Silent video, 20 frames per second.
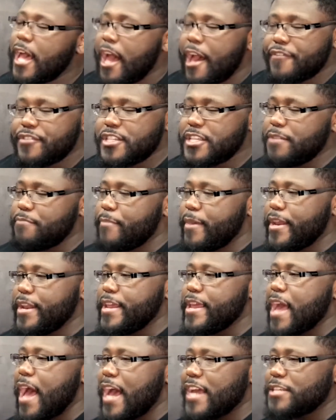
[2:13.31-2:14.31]
I've seen many
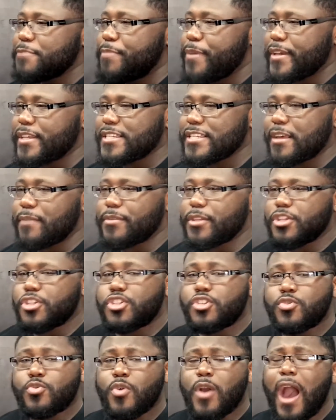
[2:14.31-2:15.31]
guys pick something
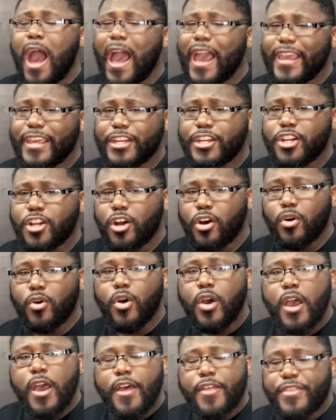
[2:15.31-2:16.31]
too high and
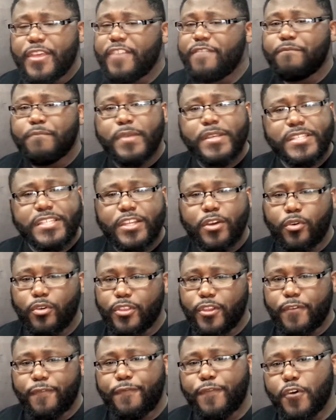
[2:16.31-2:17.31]
they've missed it on
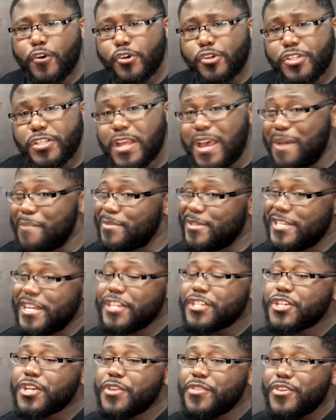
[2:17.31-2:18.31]
their first,
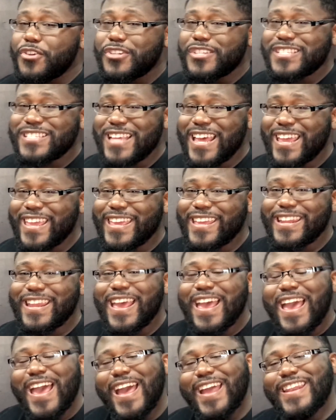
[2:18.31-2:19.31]
potentially their second,
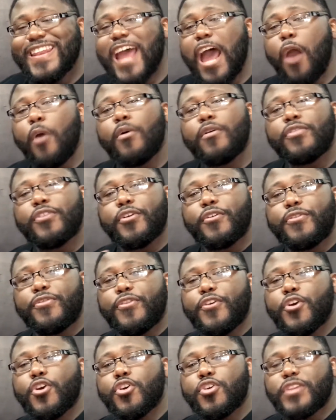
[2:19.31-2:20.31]
and now on their
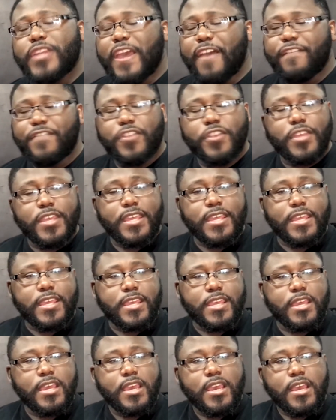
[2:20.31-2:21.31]
third they have
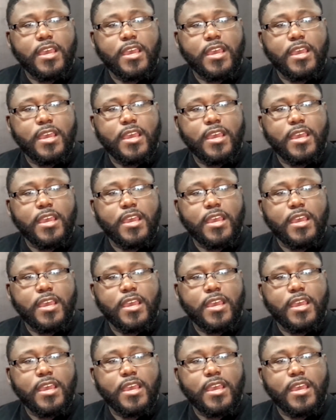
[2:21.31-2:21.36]
the